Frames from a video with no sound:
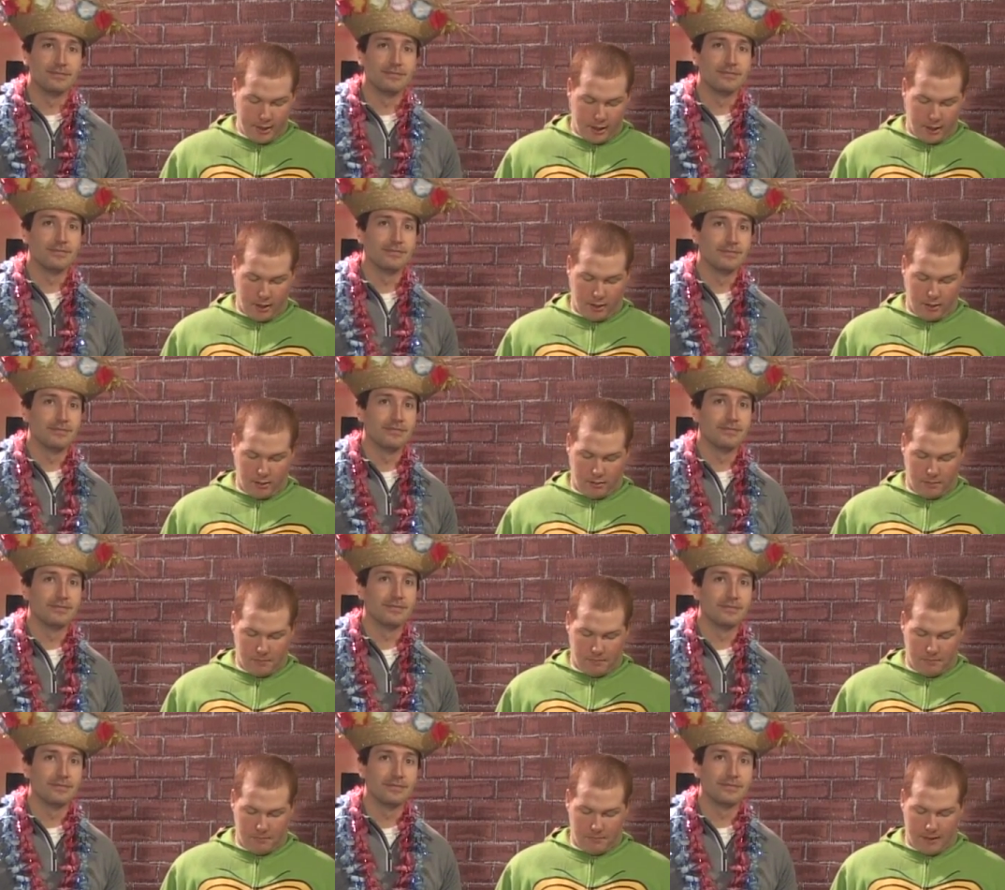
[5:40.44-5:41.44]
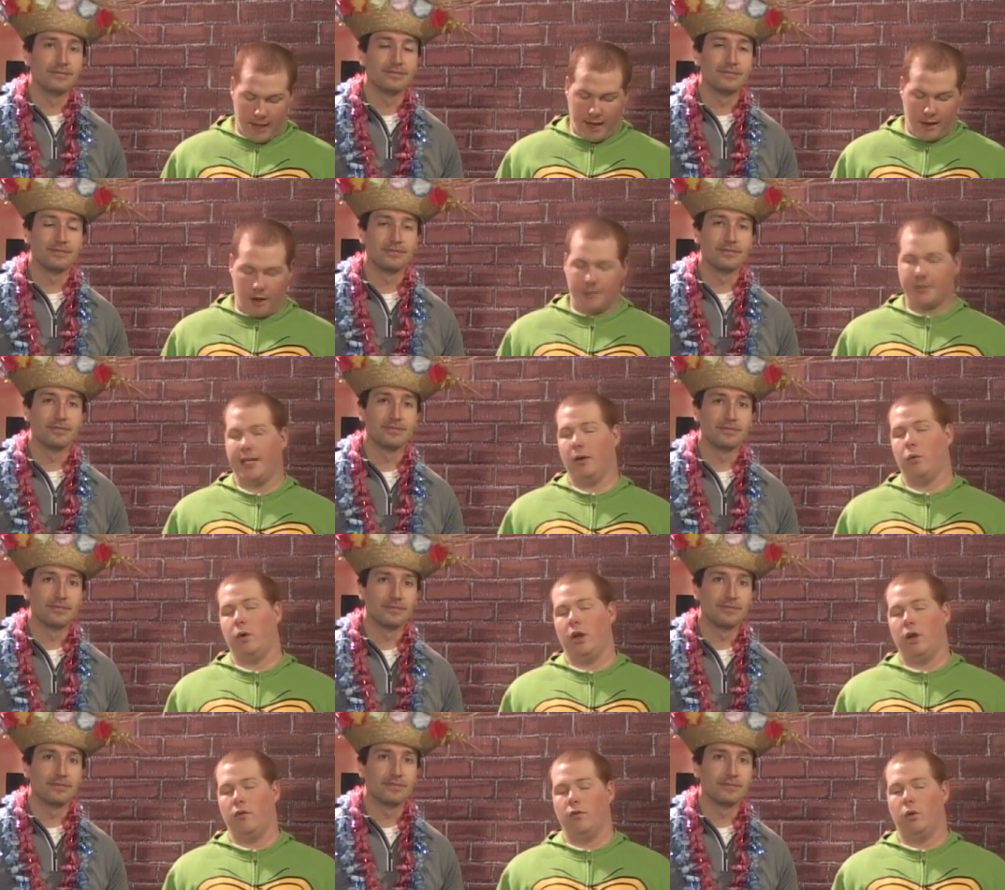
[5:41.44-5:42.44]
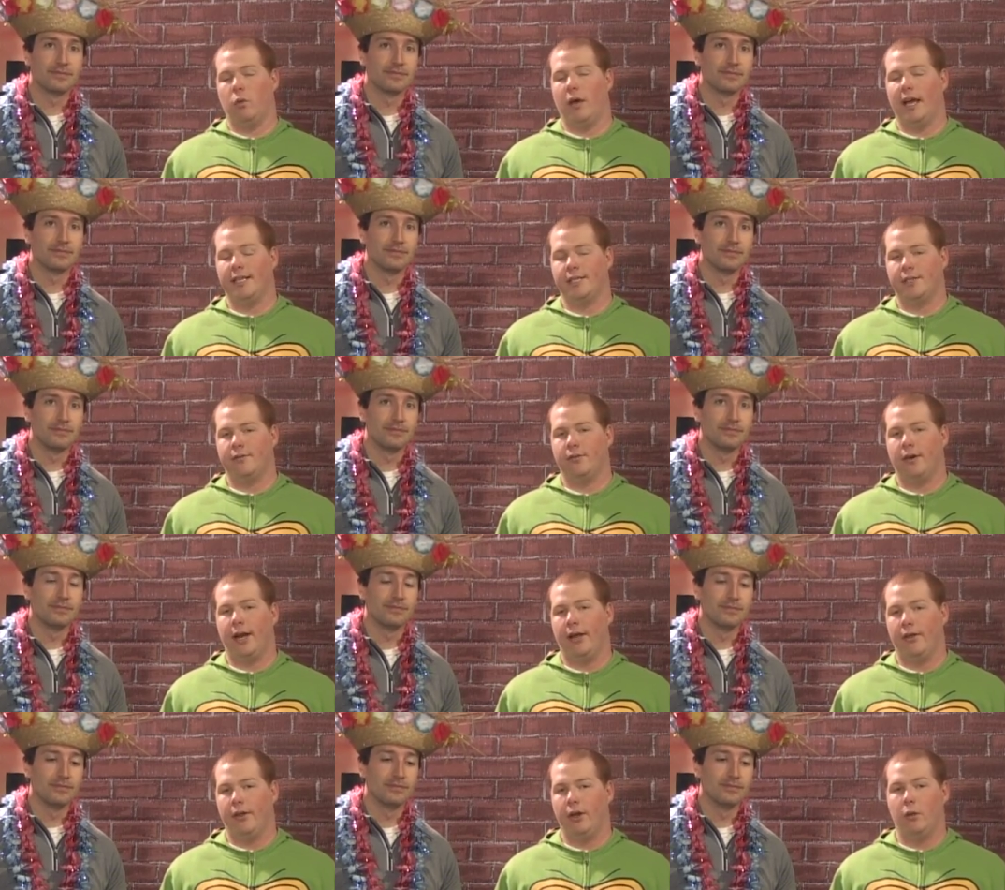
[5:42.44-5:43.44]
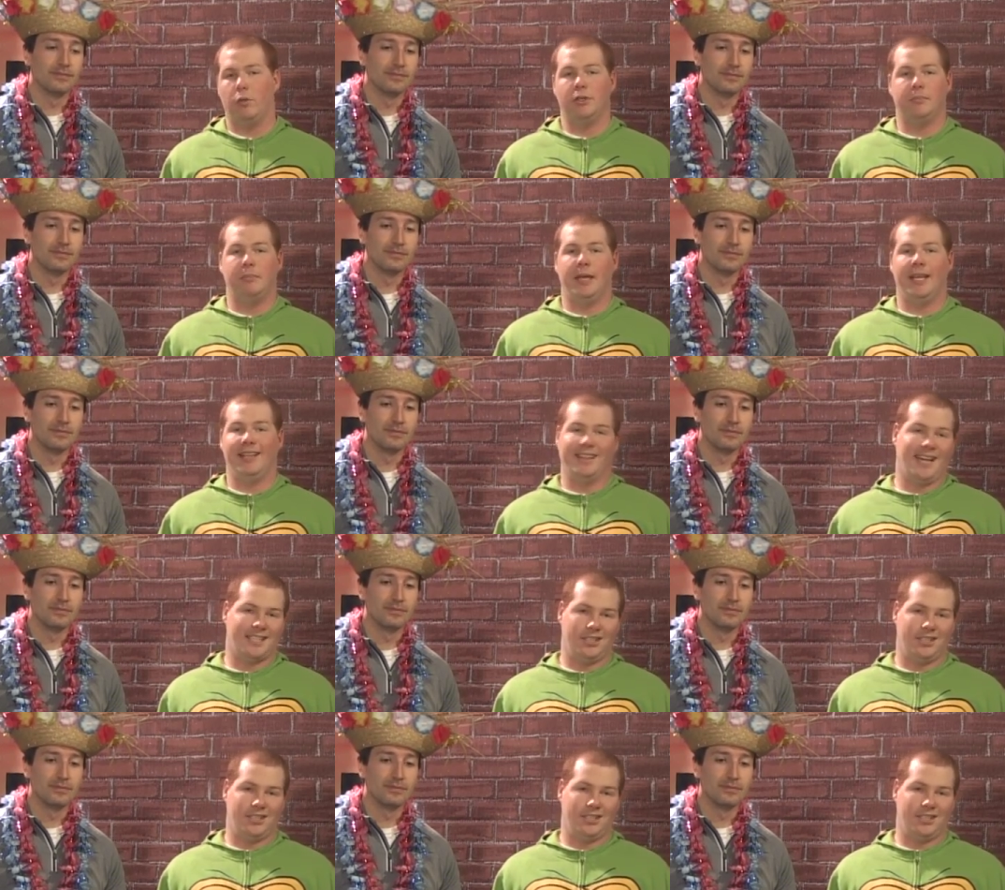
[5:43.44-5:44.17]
Speaker 1: Um, yeah, an upset win over West for Helena was big.